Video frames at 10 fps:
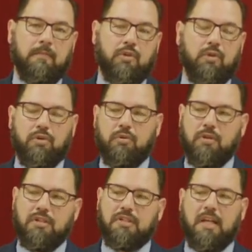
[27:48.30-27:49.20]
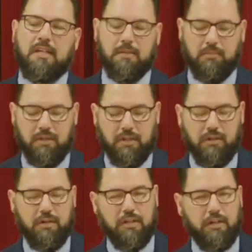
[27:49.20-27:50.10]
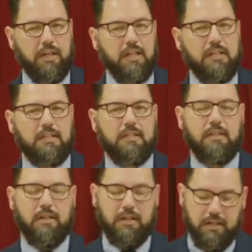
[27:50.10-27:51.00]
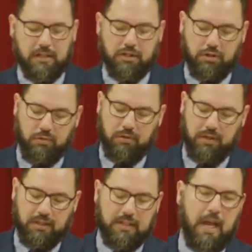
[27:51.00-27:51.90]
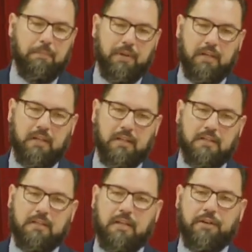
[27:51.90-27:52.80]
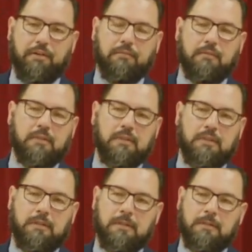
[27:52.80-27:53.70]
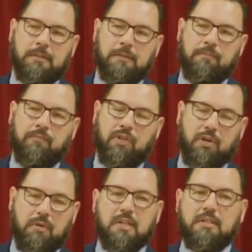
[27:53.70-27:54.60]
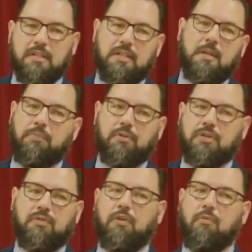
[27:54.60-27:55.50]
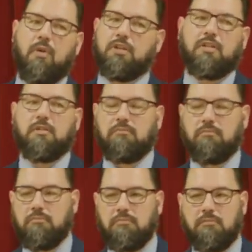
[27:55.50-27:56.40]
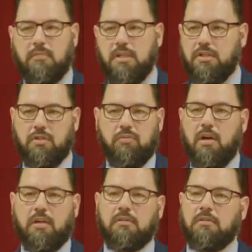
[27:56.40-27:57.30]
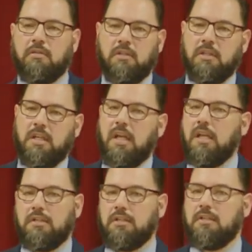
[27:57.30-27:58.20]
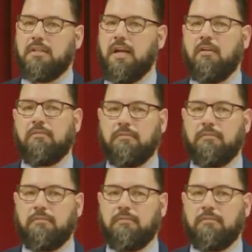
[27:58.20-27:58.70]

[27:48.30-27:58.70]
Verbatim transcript: You you understand something? There there is there is two things happening in this scenario. There is the simple just foot washing. It's just water. It's just a towel.